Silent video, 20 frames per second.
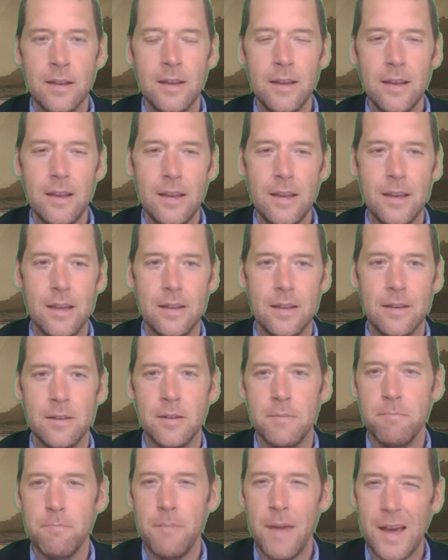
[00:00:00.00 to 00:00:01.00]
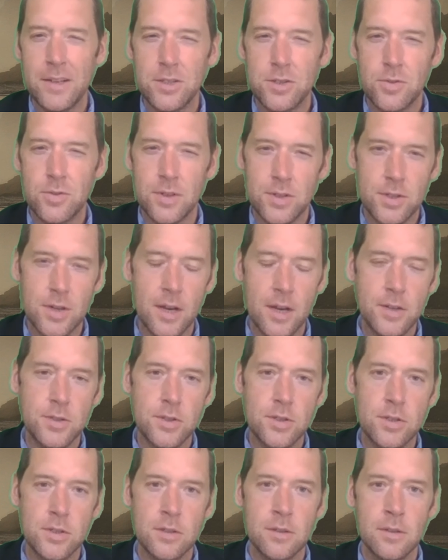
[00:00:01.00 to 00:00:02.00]
in magistrate
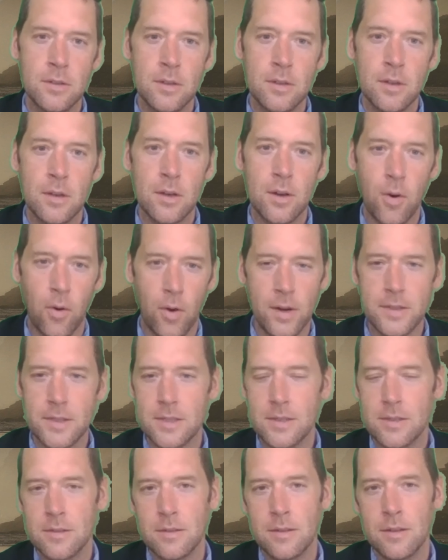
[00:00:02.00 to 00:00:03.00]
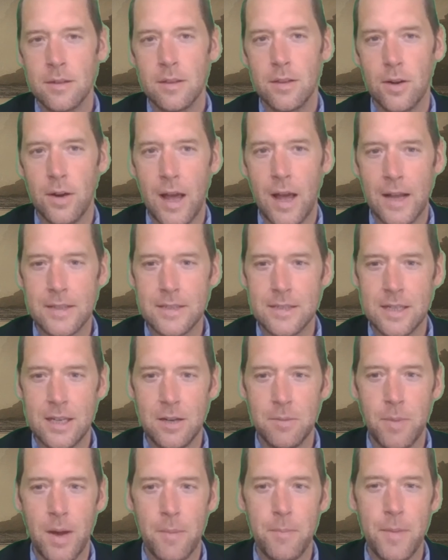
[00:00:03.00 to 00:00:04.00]
judge courts. They're not
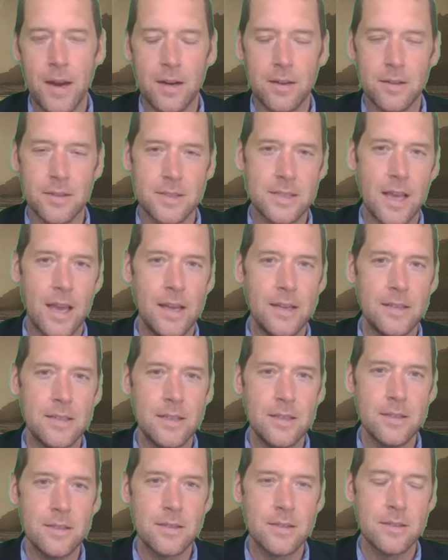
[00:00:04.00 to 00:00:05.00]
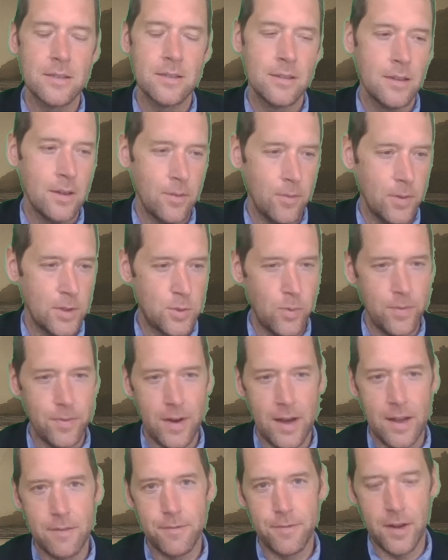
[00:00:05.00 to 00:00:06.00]
seen by medical scientists, which we
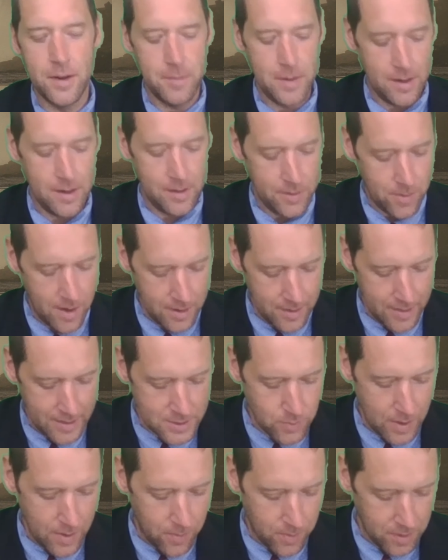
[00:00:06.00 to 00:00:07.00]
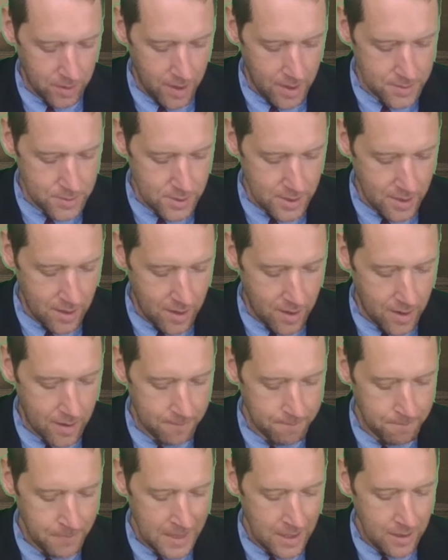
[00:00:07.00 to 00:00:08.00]
find fundamentally wrong. That's why we're launching our
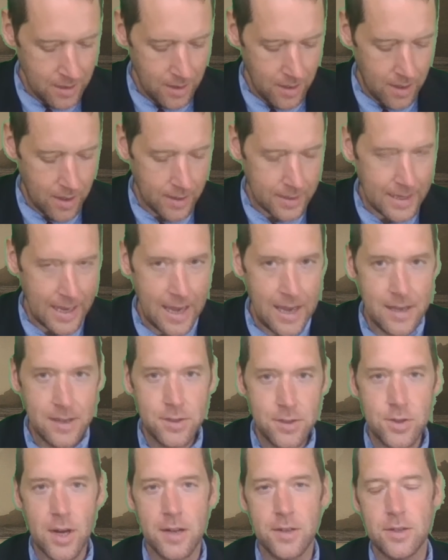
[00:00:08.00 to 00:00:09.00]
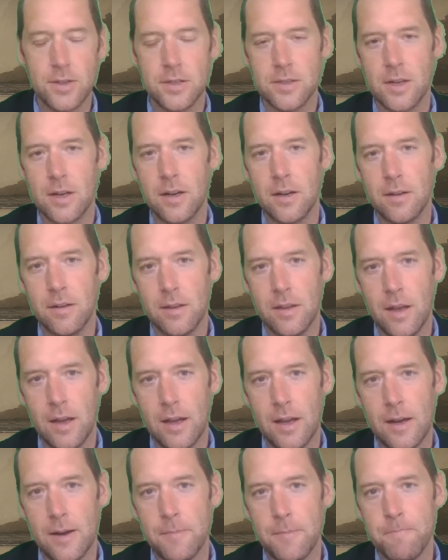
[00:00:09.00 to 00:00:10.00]
CADE judges, our
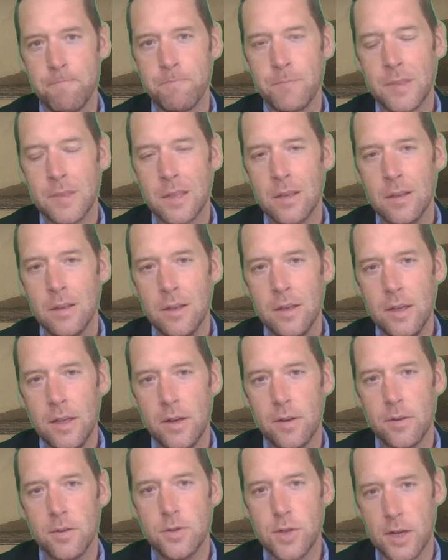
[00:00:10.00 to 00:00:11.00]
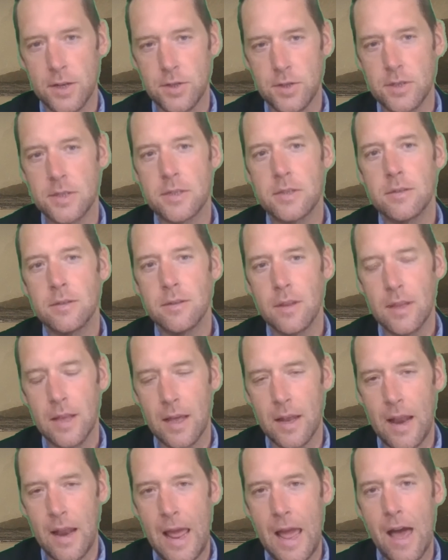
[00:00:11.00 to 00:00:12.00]
judges
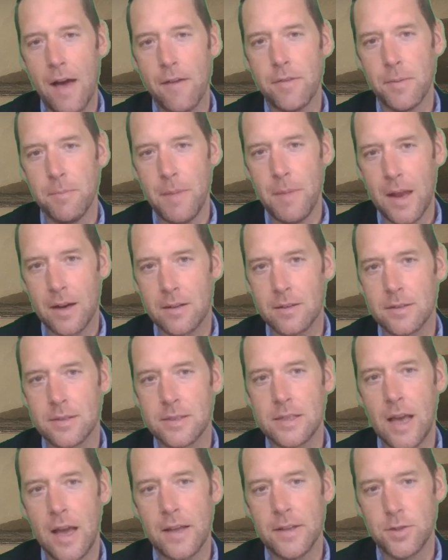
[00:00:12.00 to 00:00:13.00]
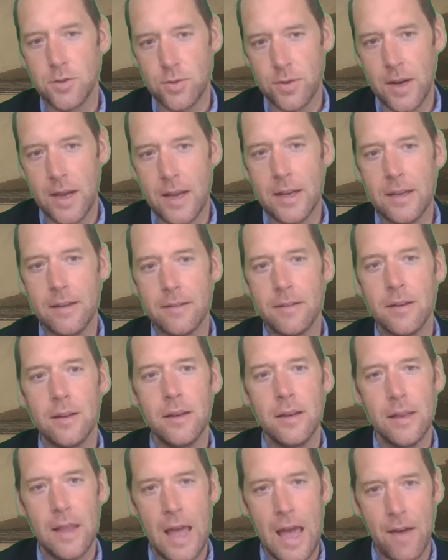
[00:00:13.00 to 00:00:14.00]
that have a medical science training,
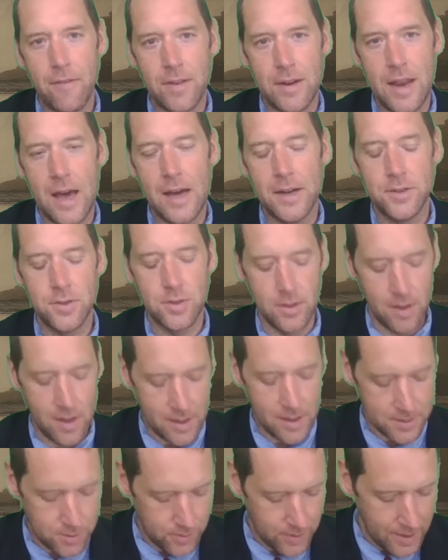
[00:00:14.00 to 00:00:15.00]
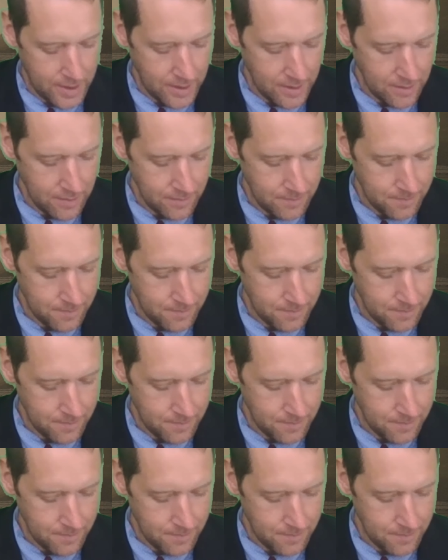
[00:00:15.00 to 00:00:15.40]
have a natural law training,